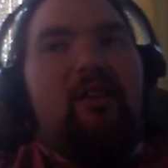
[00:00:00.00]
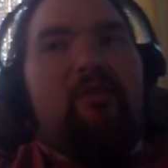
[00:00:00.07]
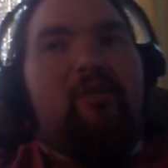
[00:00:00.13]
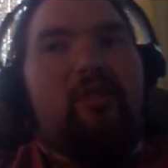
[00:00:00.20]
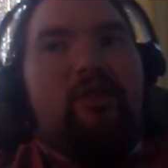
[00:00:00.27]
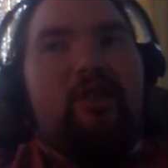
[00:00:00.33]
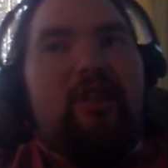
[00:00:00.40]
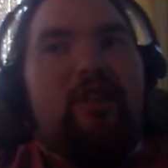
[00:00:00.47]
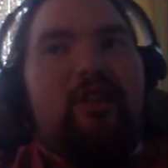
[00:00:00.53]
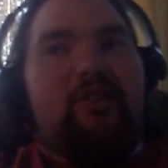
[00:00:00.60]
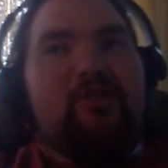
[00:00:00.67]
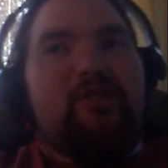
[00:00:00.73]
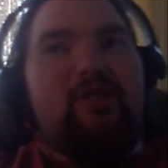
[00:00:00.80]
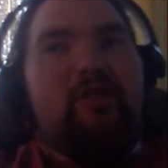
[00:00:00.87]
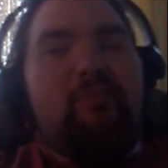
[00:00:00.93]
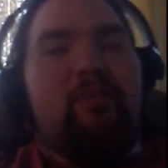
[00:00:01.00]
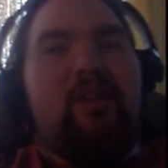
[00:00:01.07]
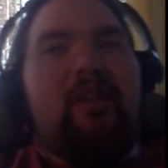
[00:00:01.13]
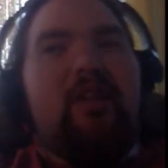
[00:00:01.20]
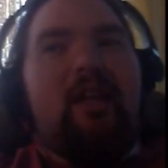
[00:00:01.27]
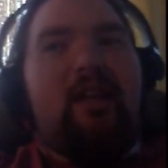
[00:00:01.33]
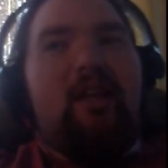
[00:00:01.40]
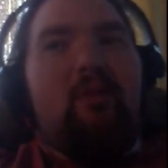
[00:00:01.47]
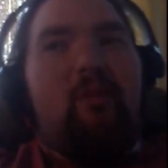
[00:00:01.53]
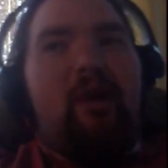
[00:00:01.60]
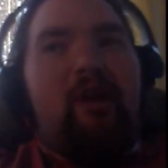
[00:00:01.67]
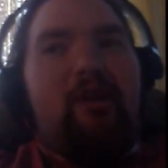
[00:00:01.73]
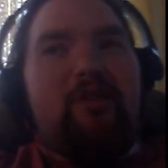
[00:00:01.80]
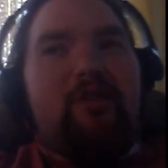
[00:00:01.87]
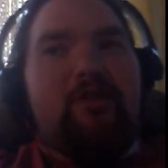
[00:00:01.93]
for these to be
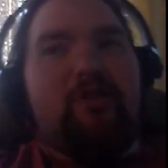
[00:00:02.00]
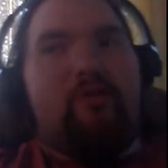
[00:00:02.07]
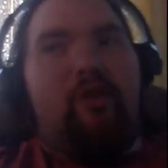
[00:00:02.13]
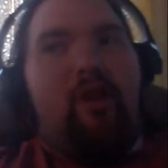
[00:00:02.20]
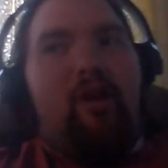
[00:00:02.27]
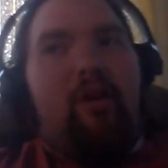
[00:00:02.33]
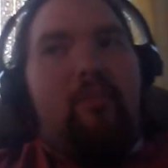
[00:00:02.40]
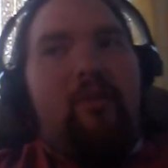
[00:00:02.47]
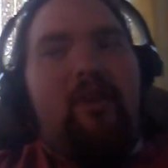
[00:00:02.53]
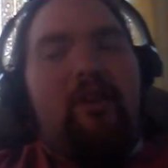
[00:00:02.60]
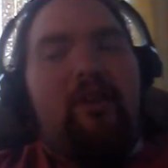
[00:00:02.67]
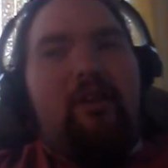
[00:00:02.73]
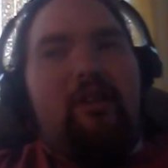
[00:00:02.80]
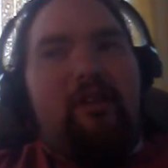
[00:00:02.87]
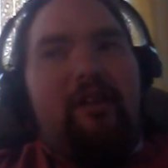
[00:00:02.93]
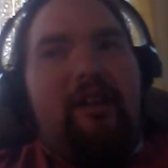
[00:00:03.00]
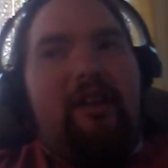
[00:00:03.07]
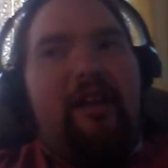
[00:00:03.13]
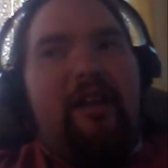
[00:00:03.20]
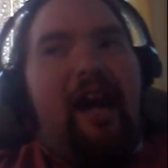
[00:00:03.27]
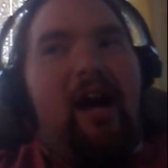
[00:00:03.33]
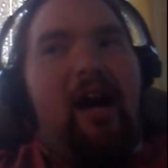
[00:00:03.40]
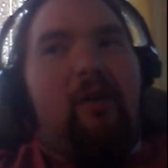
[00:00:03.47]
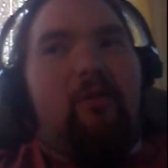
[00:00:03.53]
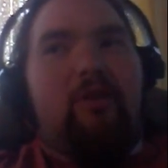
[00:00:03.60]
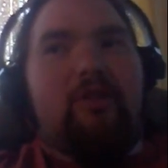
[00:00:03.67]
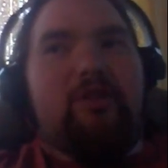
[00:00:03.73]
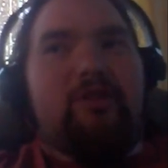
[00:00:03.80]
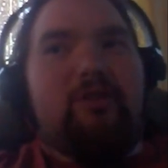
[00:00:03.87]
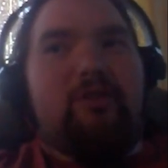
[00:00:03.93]
anywheres from an
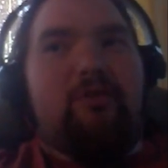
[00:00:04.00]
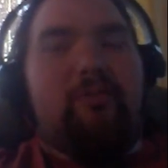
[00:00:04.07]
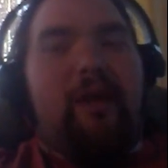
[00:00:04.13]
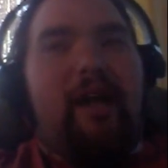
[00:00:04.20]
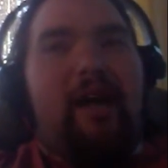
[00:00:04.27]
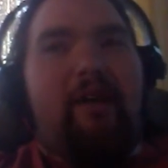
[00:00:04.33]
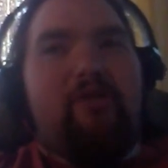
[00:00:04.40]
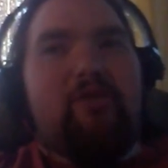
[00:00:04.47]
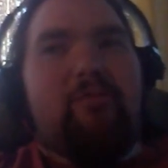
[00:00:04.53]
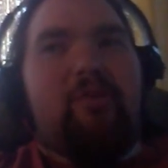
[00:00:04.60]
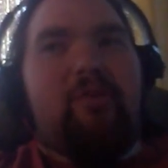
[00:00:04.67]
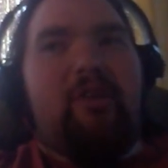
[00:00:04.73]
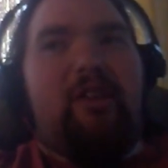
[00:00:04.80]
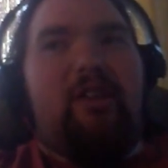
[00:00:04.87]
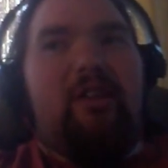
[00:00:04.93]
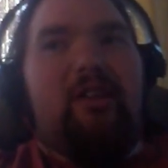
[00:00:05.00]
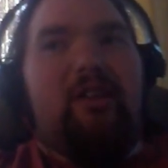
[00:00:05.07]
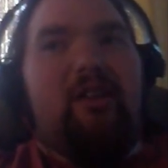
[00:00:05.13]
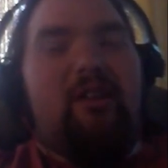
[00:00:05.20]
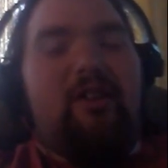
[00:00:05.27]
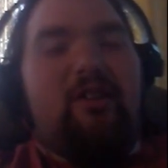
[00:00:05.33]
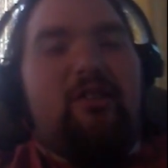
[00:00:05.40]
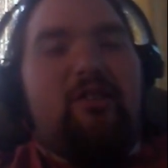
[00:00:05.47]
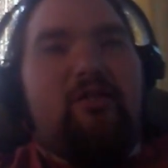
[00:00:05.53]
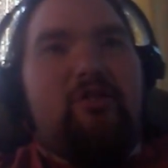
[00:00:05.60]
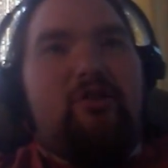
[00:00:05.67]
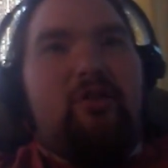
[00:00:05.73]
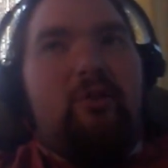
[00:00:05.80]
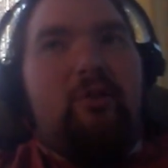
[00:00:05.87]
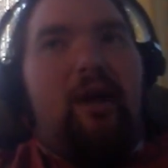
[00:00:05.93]
hour to possibly
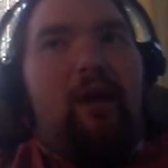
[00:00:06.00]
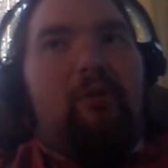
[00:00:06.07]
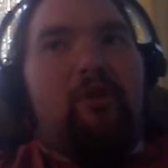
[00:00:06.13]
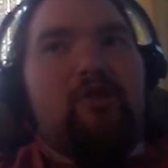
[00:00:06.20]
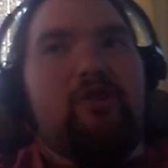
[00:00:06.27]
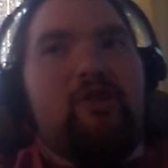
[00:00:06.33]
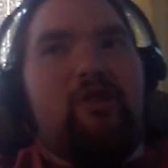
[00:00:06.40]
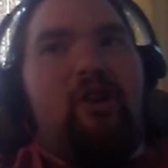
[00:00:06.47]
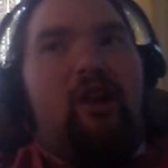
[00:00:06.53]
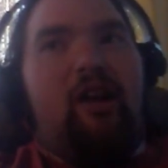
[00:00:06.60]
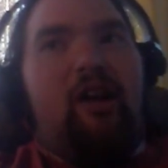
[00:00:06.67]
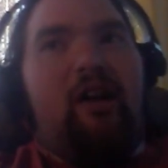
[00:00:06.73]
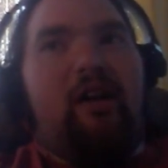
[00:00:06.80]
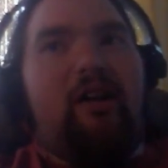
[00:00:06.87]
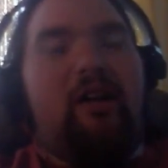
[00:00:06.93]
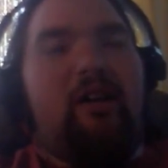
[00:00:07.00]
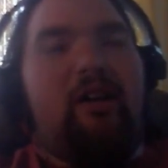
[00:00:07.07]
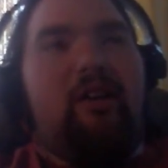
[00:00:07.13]
2 hours long.